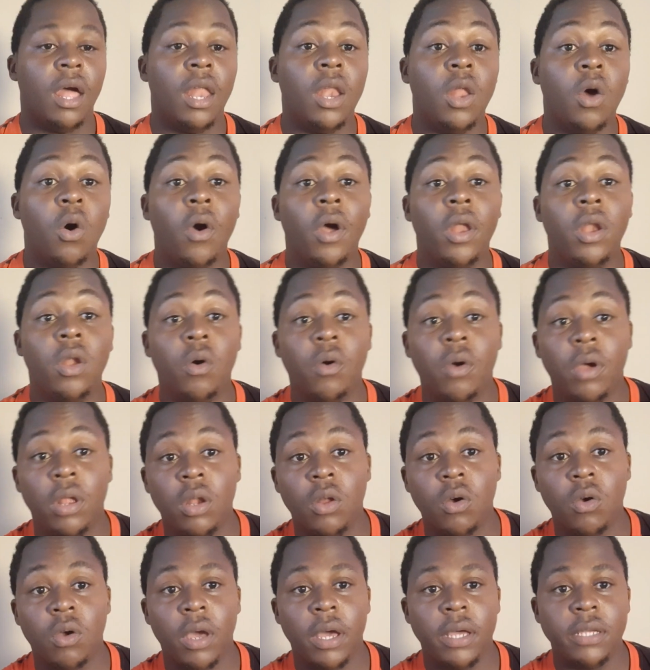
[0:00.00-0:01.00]

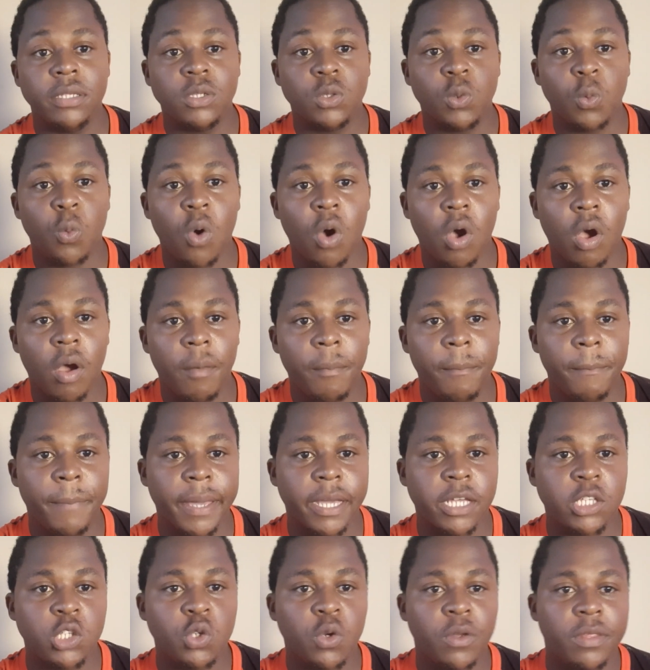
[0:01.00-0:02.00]
Hello, guys. Welcome
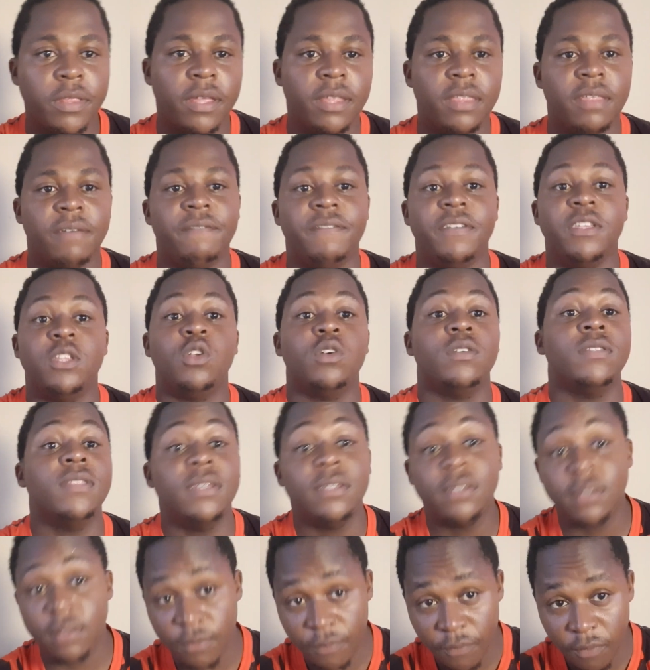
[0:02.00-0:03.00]
back to another video.
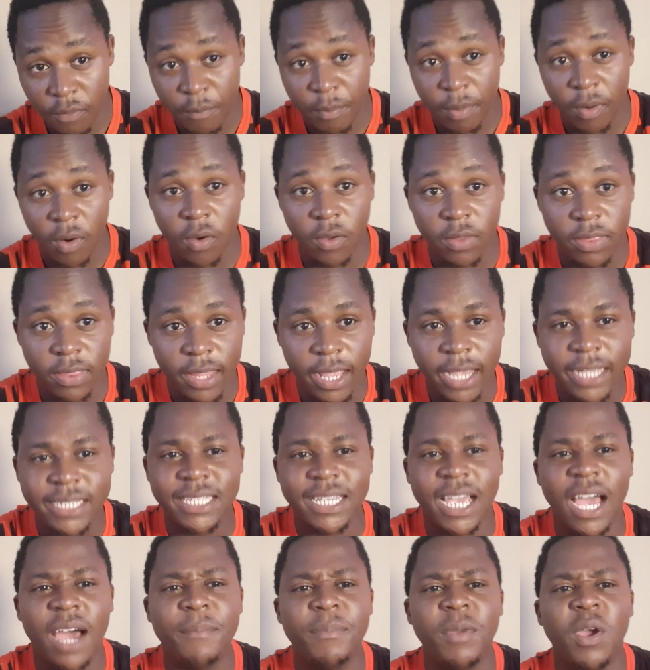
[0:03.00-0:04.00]
This is the Football
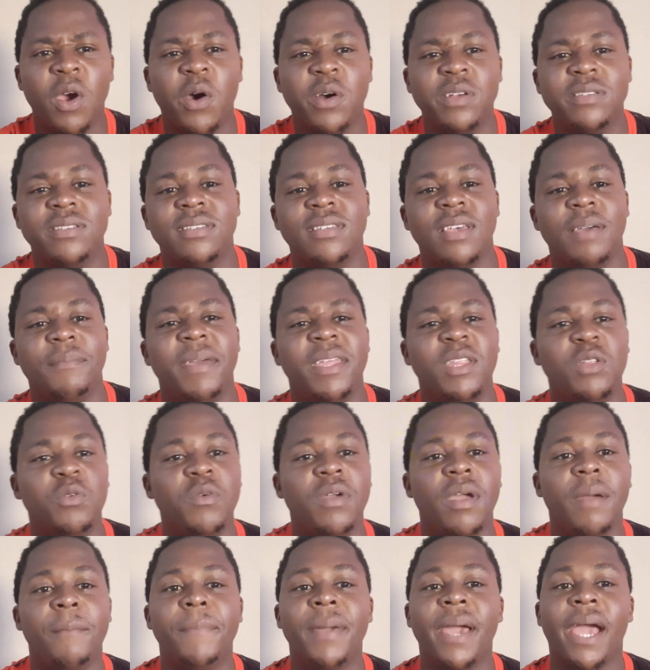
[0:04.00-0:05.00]
Connect. I'm your host, Sam, and
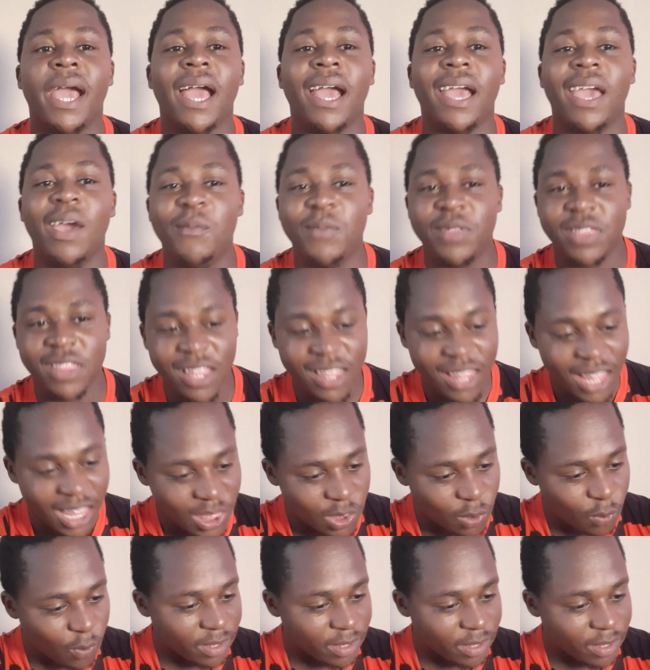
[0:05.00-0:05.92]
we are back again with another